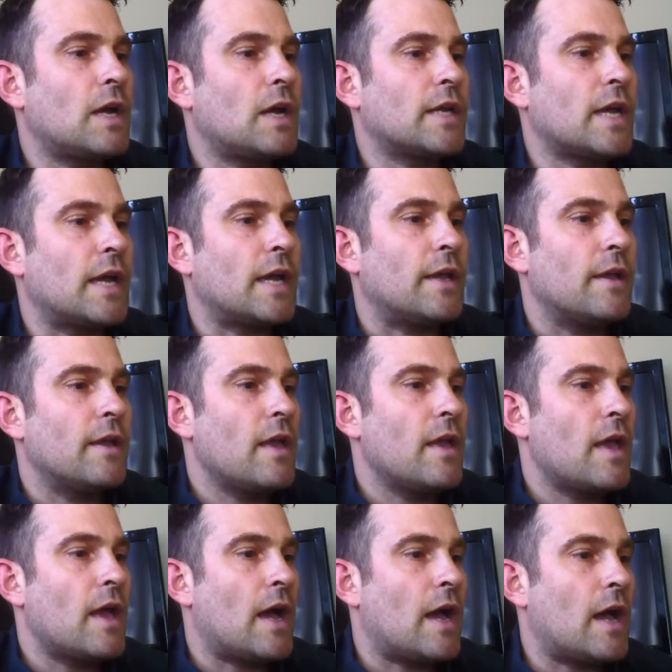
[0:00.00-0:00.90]
Okay.
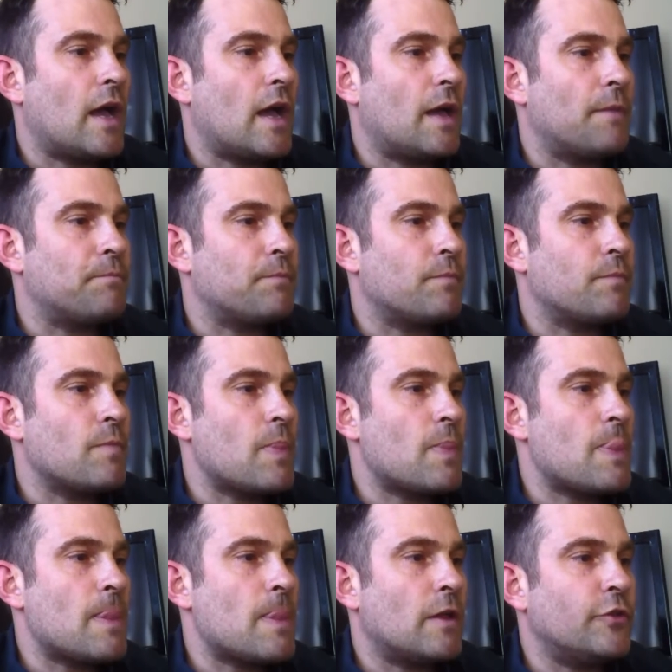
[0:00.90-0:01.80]

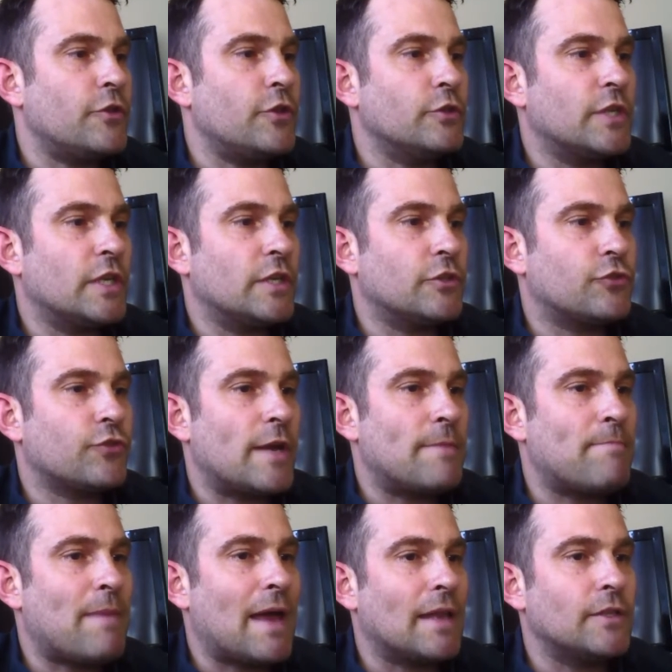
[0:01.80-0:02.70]
New Zealand
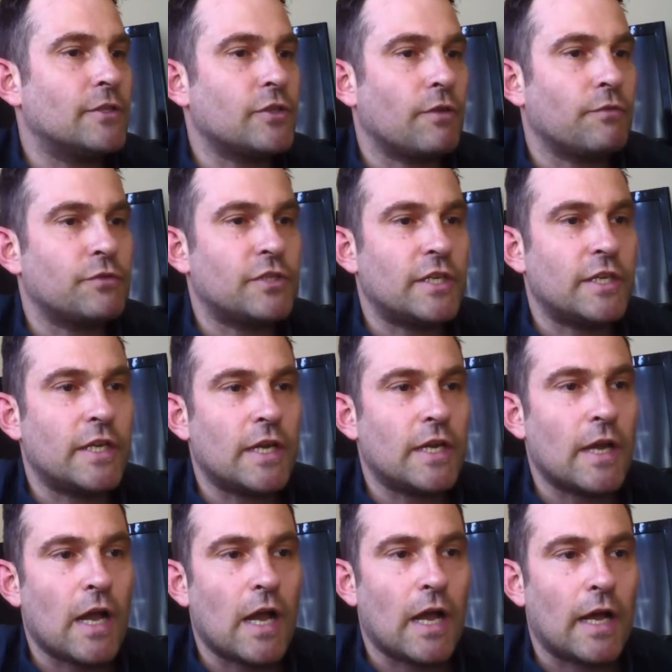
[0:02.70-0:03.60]
trade balance,
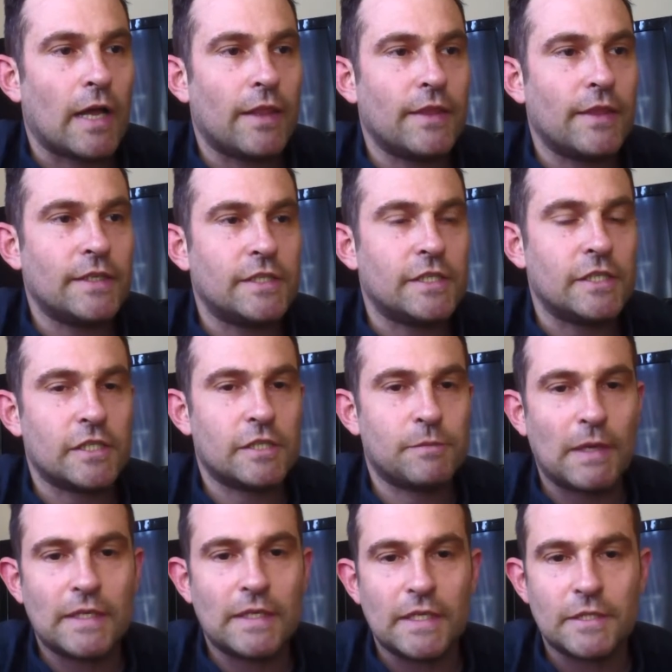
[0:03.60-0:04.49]
obviously this is
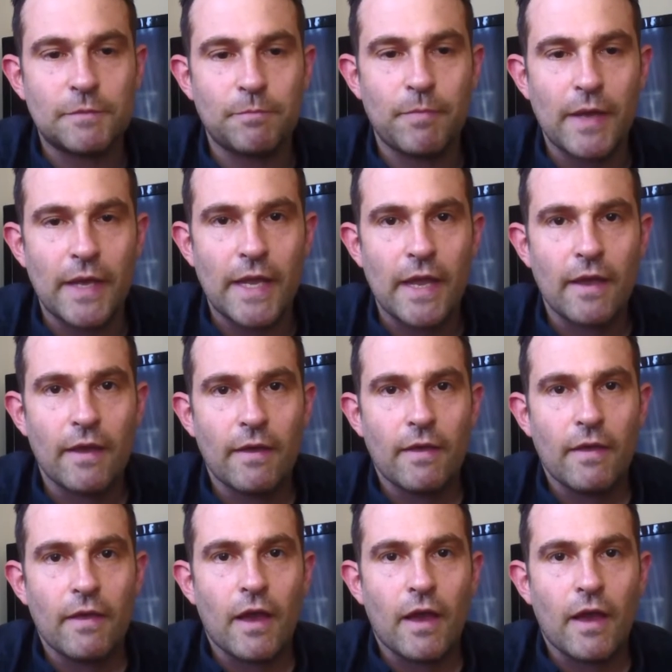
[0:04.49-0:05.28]
expected to be